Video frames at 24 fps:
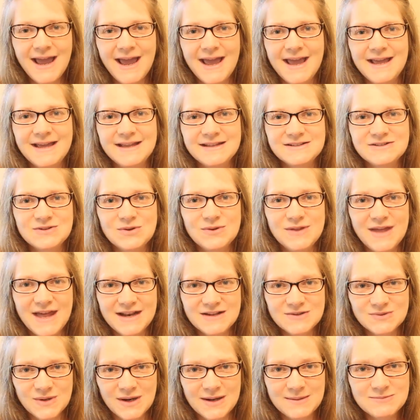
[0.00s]
And so
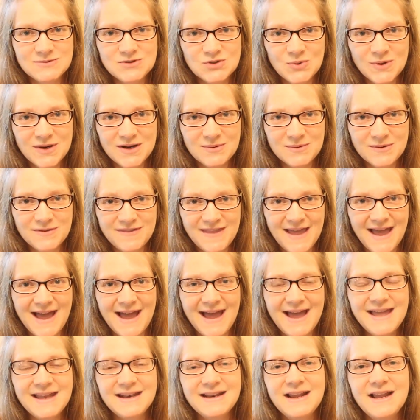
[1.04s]
that is what I'm doing with
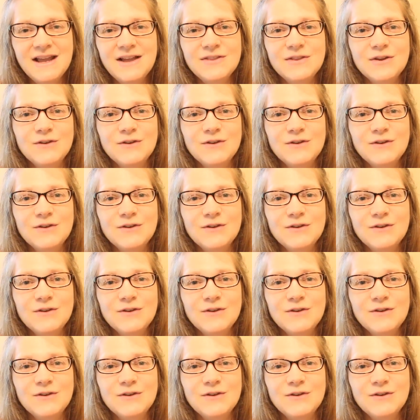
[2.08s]
that.